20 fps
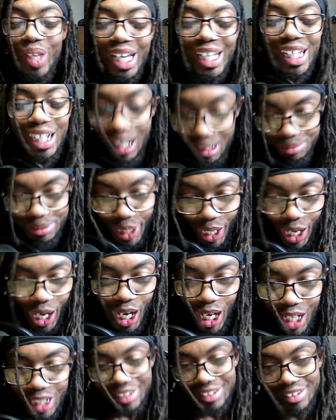know what I'm
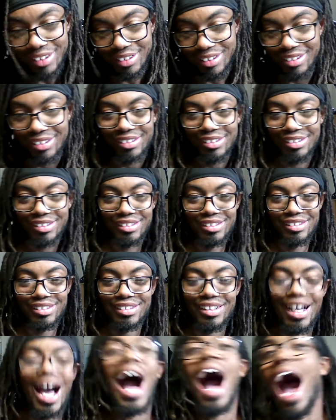saying?
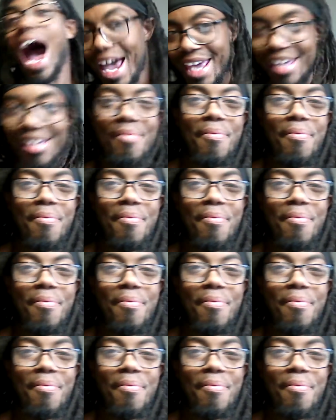Alright.